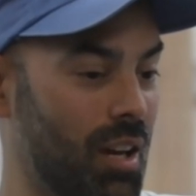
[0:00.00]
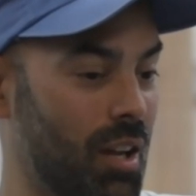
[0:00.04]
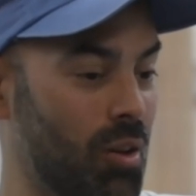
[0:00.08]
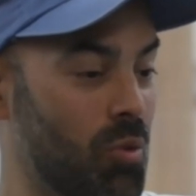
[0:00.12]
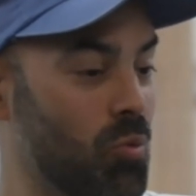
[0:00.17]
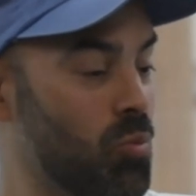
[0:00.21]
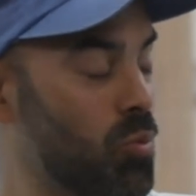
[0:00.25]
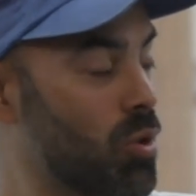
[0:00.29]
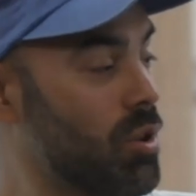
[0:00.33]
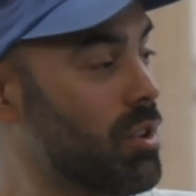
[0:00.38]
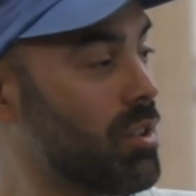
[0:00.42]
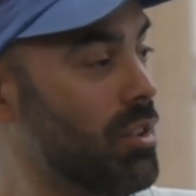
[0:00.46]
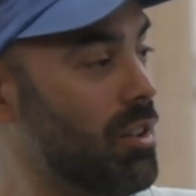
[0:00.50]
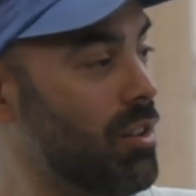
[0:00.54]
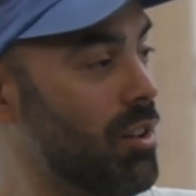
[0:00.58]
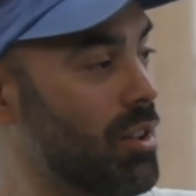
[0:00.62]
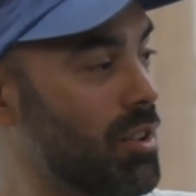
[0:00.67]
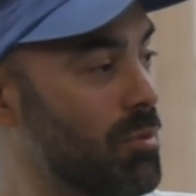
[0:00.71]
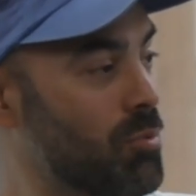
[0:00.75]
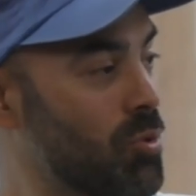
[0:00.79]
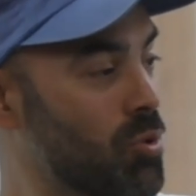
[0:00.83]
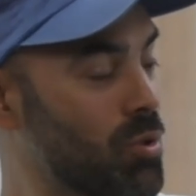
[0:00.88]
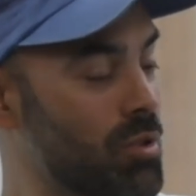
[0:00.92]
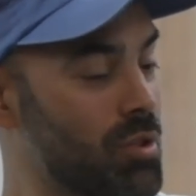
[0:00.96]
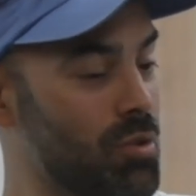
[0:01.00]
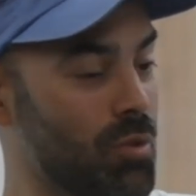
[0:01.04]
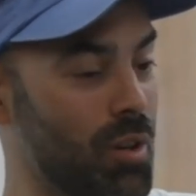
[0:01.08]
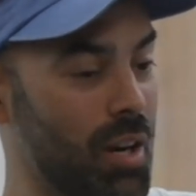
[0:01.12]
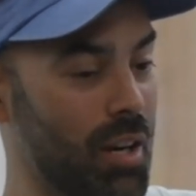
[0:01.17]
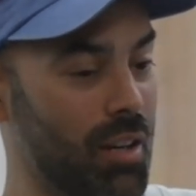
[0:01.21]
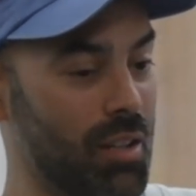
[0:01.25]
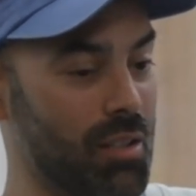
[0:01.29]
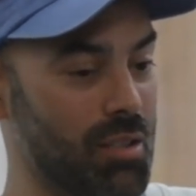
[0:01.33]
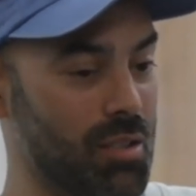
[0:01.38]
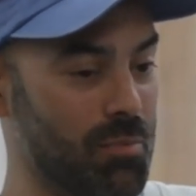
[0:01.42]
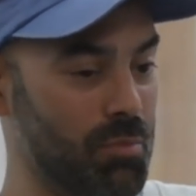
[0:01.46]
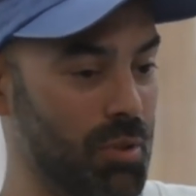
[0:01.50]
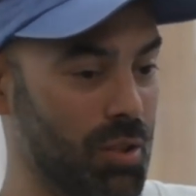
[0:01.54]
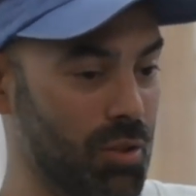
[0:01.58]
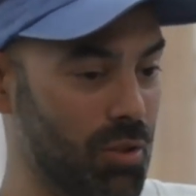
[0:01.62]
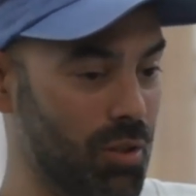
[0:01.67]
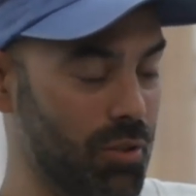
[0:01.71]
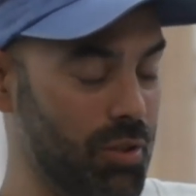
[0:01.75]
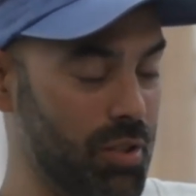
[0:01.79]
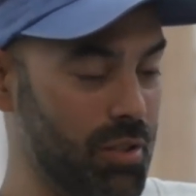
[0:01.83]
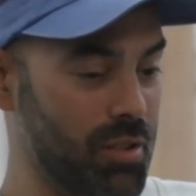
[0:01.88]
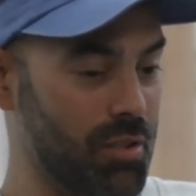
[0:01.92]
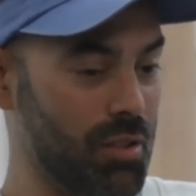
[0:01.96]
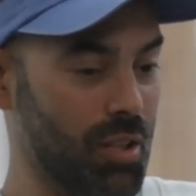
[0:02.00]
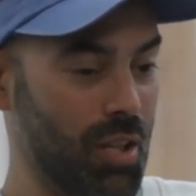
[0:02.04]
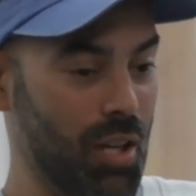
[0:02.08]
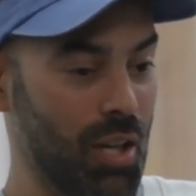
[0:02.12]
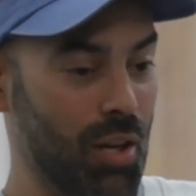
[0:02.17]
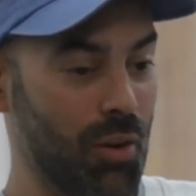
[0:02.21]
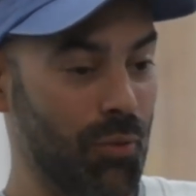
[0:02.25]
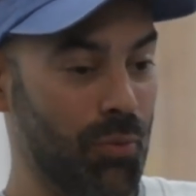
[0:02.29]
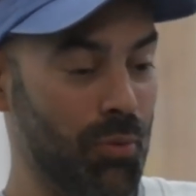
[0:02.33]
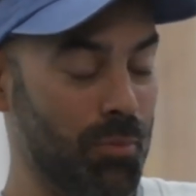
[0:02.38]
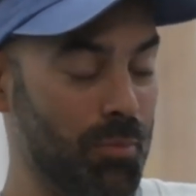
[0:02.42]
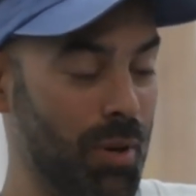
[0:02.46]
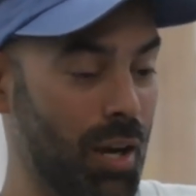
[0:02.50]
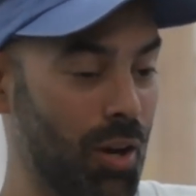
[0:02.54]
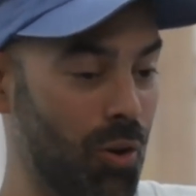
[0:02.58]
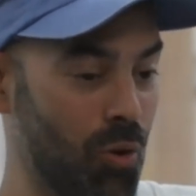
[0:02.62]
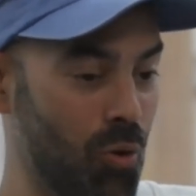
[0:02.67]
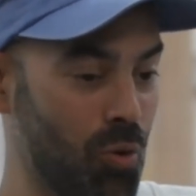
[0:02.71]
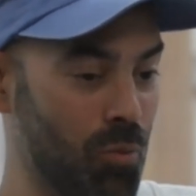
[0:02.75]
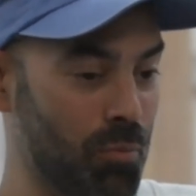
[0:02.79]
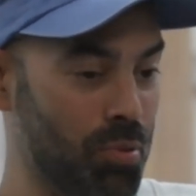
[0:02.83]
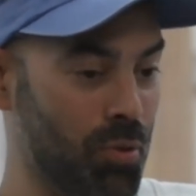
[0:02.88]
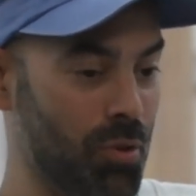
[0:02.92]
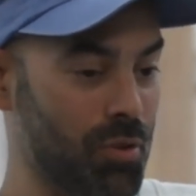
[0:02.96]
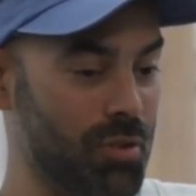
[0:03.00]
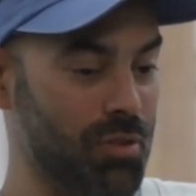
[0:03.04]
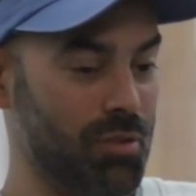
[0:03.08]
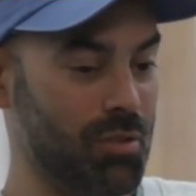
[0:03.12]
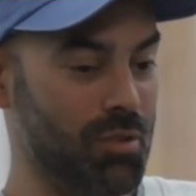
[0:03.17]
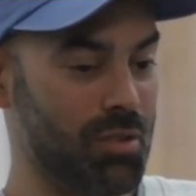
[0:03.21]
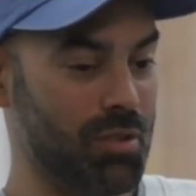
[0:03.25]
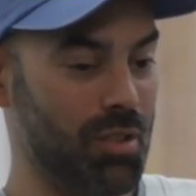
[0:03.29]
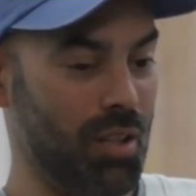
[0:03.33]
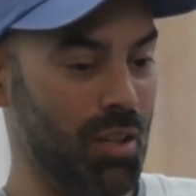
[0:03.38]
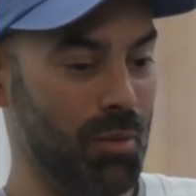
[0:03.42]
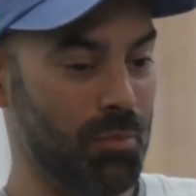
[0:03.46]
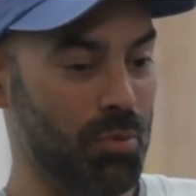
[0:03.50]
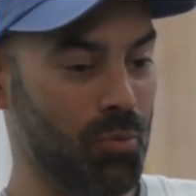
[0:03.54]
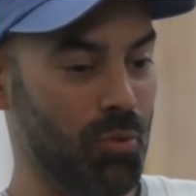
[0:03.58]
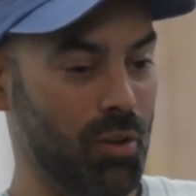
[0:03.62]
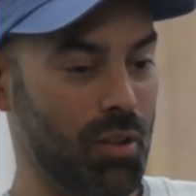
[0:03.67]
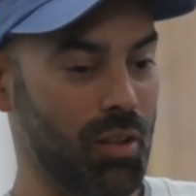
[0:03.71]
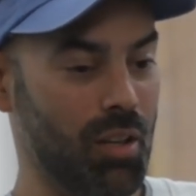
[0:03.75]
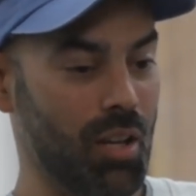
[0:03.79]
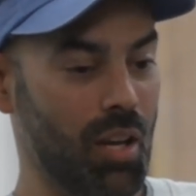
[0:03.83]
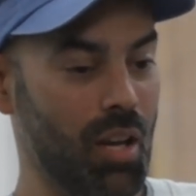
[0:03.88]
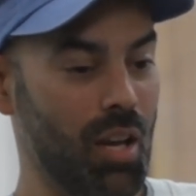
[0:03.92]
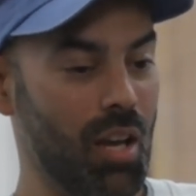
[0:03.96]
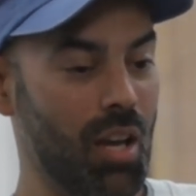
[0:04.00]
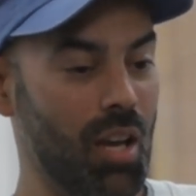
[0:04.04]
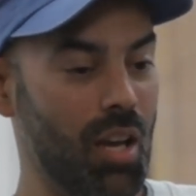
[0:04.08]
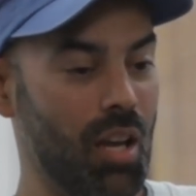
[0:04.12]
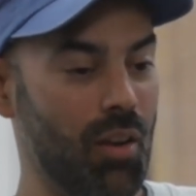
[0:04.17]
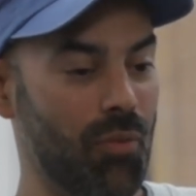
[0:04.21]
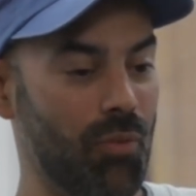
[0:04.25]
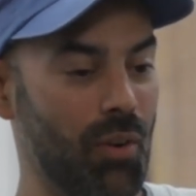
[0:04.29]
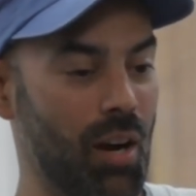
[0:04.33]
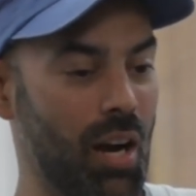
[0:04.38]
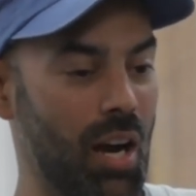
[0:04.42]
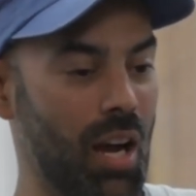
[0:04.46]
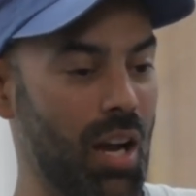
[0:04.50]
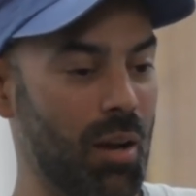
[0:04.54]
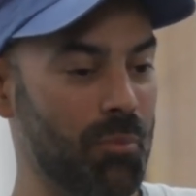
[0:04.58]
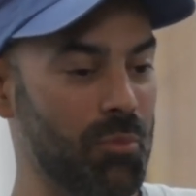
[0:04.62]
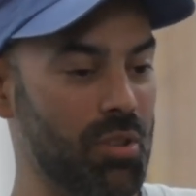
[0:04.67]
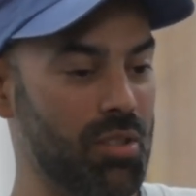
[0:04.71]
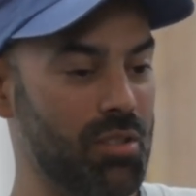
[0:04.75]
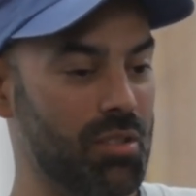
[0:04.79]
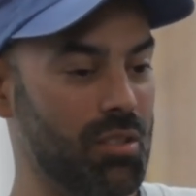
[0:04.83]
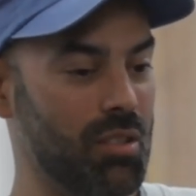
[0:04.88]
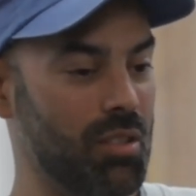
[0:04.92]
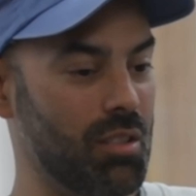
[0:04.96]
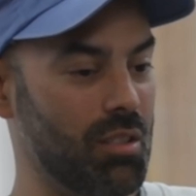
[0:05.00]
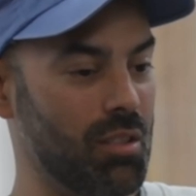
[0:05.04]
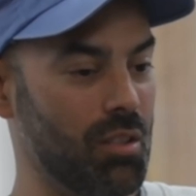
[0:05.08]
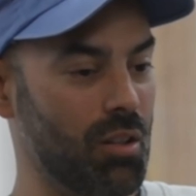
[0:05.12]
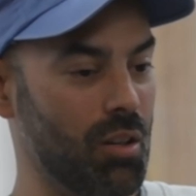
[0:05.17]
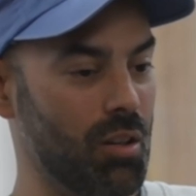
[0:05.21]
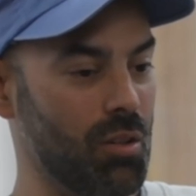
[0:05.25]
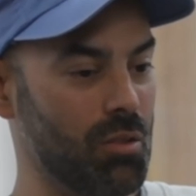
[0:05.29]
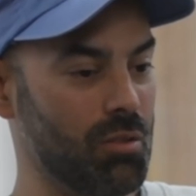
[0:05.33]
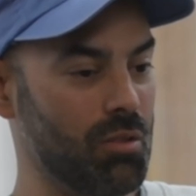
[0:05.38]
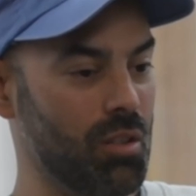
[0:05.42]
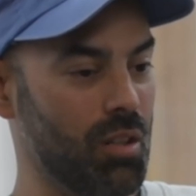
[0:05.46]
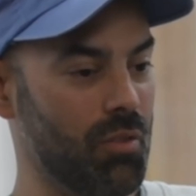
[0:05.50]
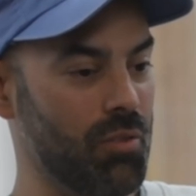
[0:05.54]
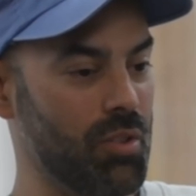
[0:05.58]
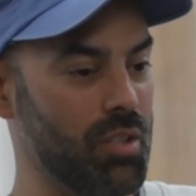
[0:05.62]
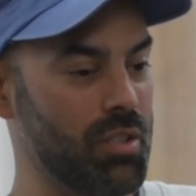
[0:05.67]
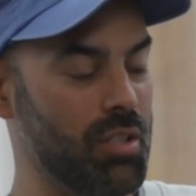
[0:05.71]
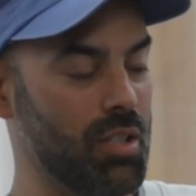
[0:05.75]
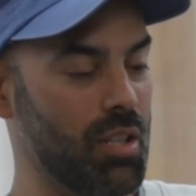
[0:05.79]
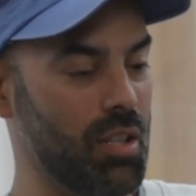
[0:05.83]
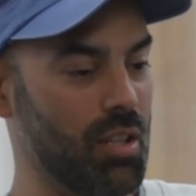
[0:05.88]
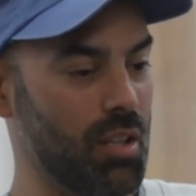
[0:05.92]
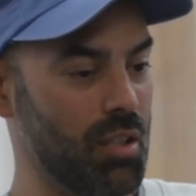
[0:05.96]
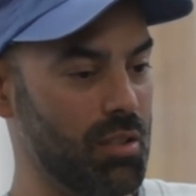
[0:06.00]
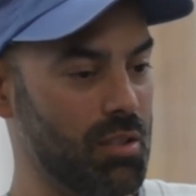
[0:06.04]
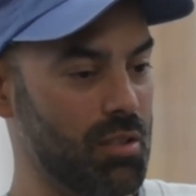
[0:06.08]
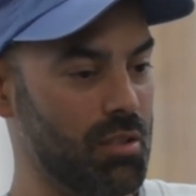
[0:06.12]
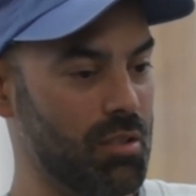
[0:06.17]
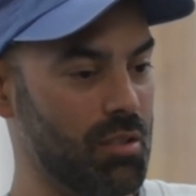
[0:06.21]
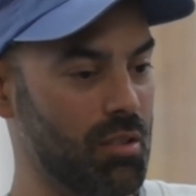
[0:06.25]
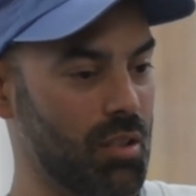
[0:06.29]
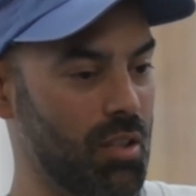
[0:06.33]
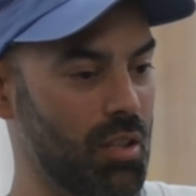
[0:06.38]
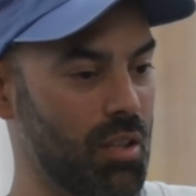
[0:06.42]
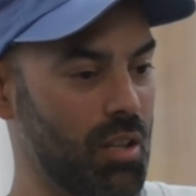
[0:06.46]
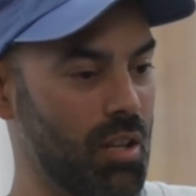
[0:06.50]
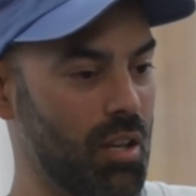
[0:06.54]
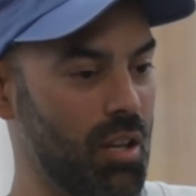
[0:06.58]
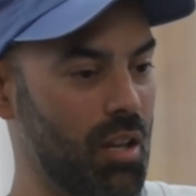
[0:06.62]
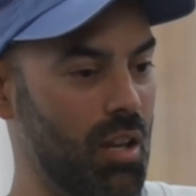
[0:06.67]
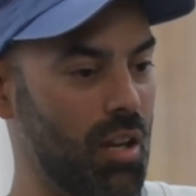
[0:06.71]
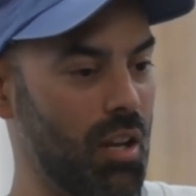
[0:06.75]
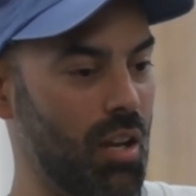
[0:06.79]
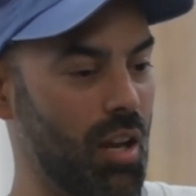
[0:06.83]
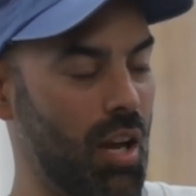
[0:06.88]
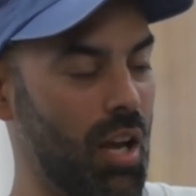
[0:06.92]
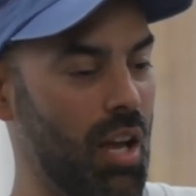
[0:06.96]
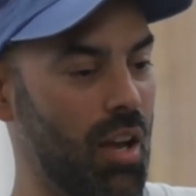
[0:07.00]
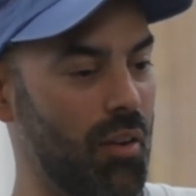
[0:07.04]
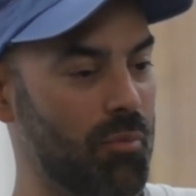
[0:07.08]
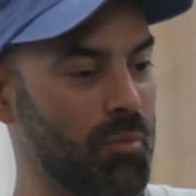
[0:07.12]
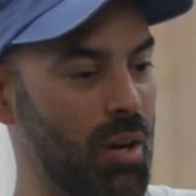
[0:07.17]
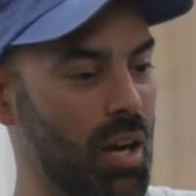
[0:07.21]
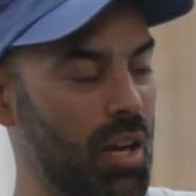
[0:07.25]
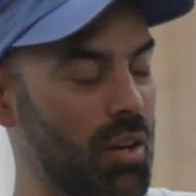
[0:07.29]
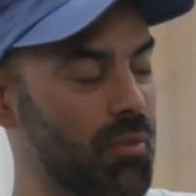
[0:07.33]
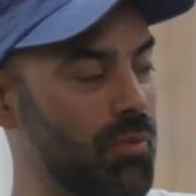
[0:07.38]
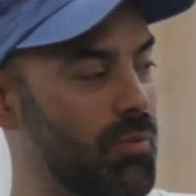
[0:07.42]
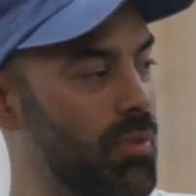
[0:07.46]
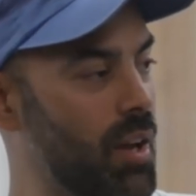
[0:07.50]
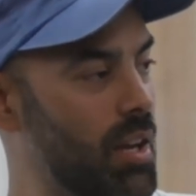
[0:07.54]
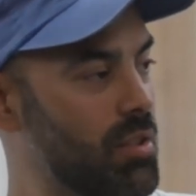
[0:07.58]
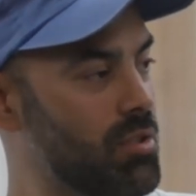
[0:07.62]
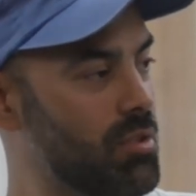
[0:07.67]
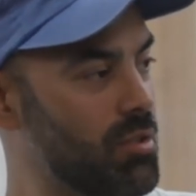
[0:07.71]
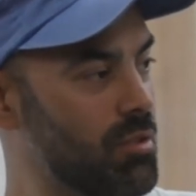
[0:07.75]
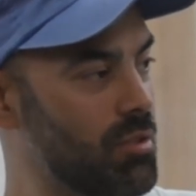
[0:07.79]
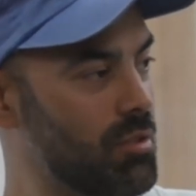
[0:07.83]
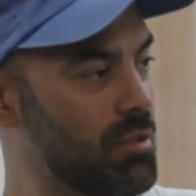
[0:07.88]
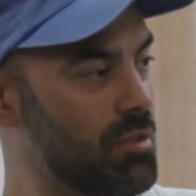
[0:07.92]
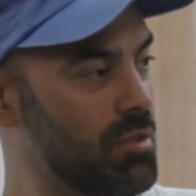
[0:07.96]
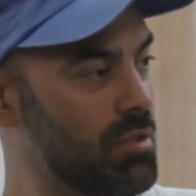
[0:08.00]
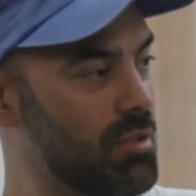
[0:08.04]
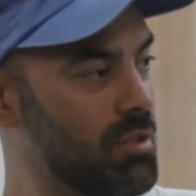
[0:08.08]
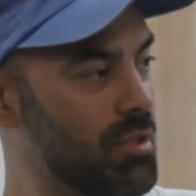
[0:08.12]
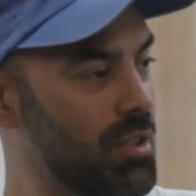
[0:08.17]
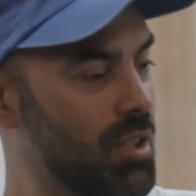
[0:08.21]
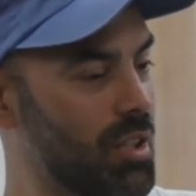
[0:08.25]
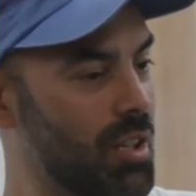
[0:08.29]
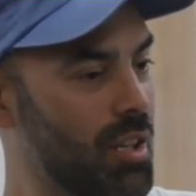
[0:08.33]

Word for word: I don't work there anymore, yeah. so I can speak on this from my own personal standpoint if I am the CEO of Adidas and I have my investors